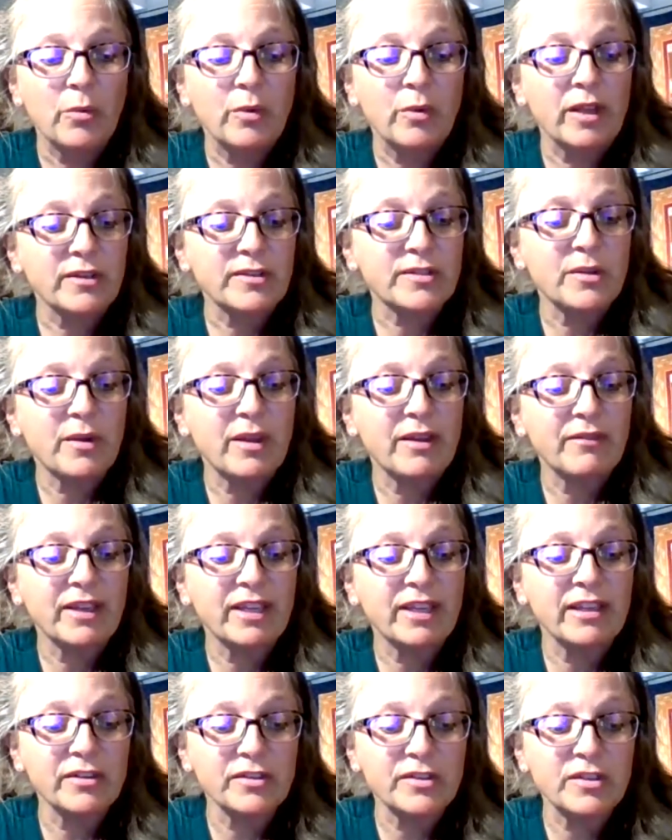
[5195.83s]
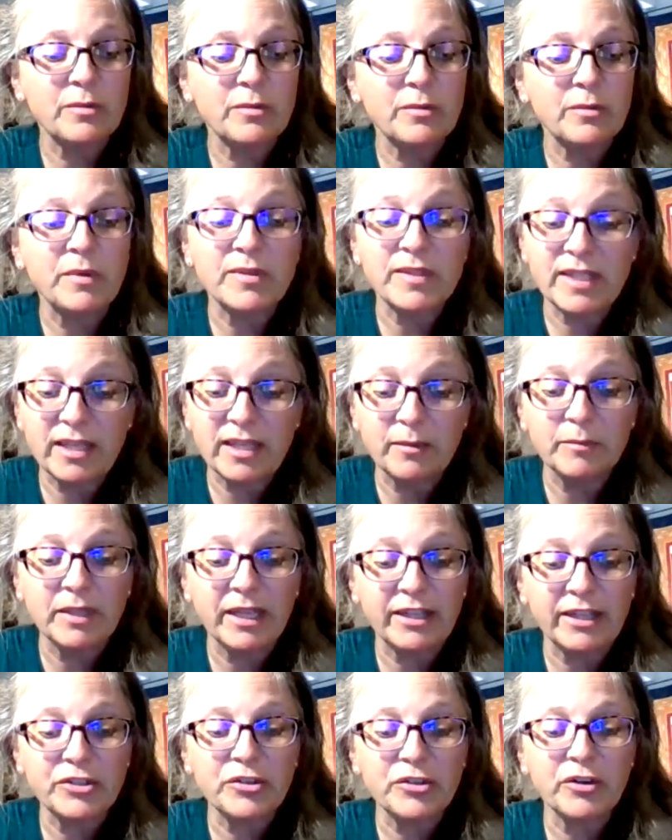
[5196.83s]
We also have a Kelso Museum
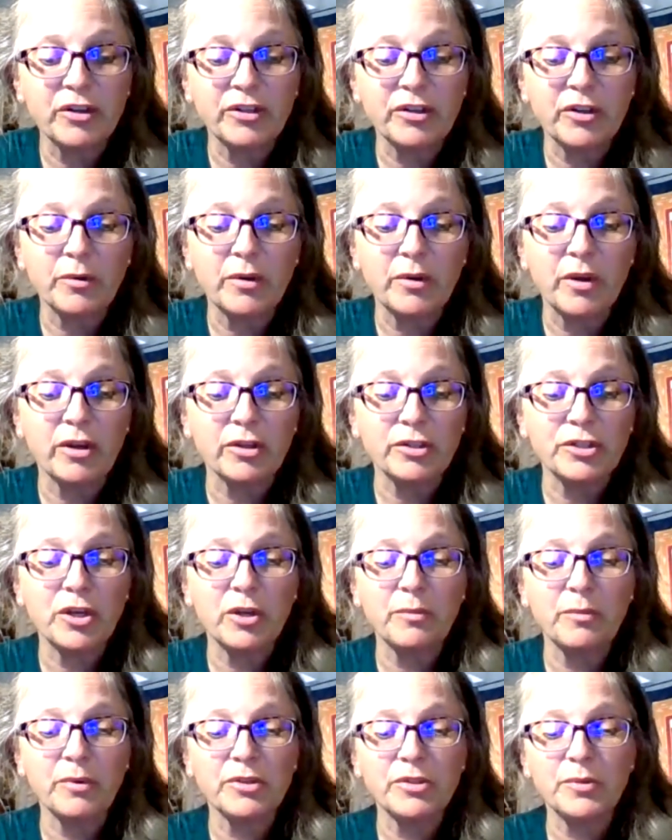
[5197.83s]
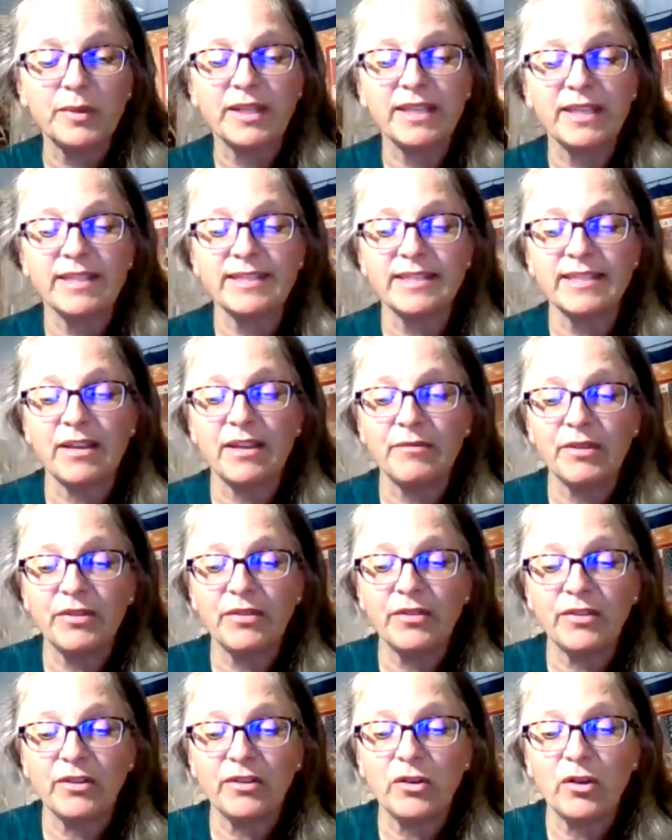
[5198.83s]
lecture on October
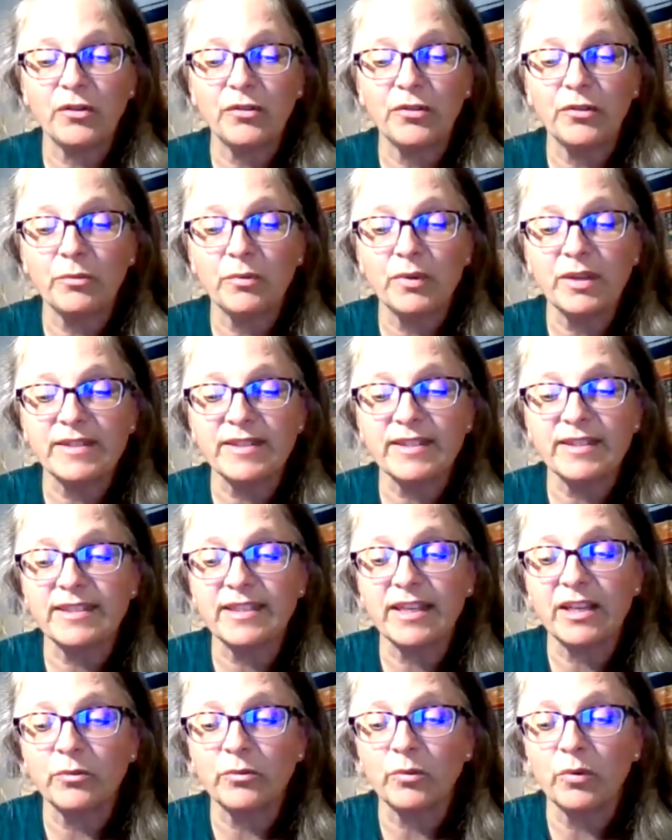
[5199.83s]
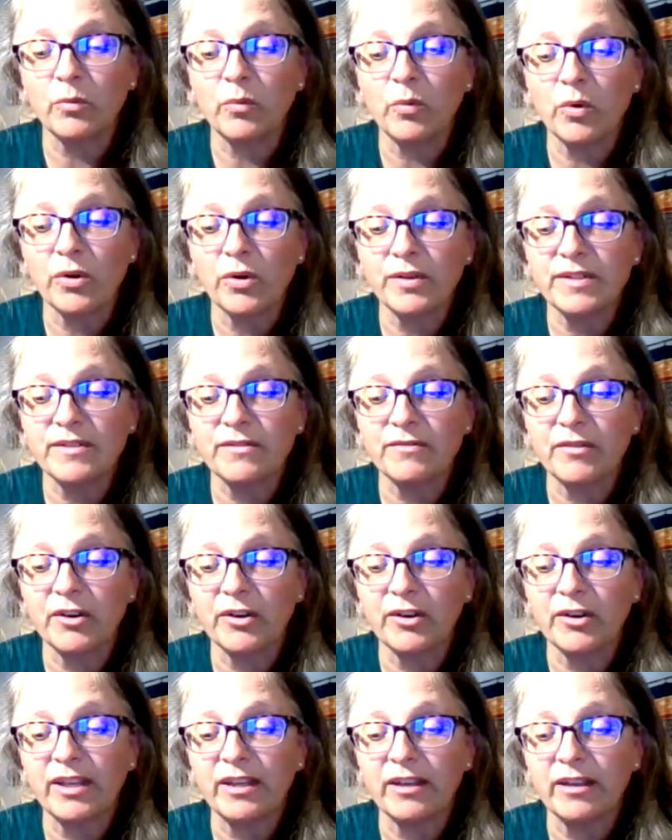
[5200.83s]
27th called The Risks and Rewards of
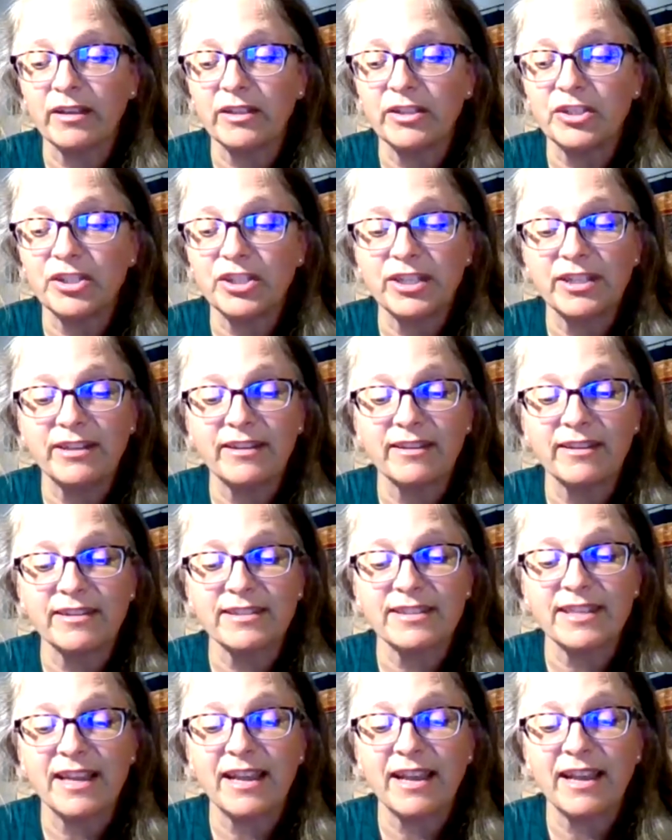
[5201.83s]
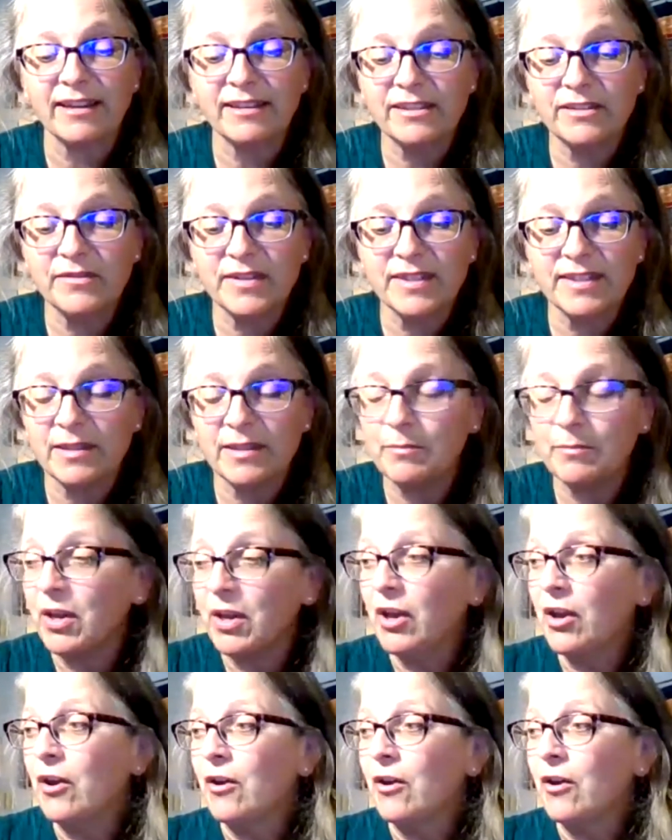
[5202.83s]
Archaeology as Activism.